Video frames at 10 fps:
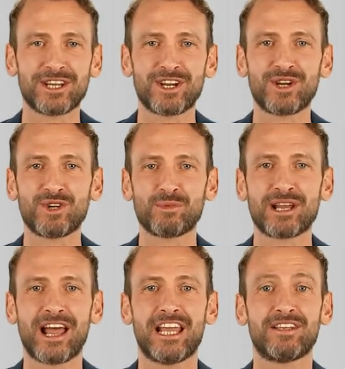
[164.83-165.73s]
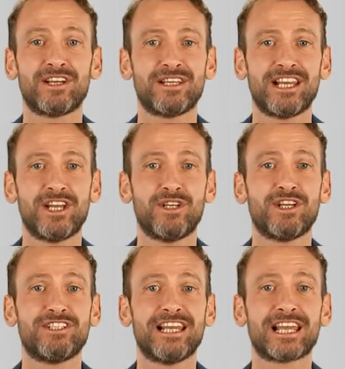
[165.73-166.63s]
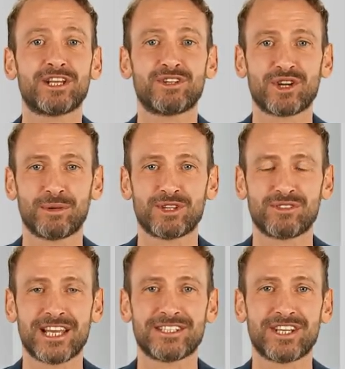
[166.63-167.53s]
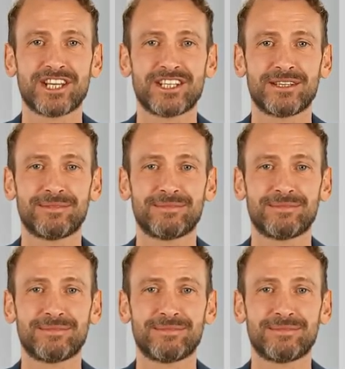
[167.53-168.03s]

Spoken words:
Here we added an English and a German translation.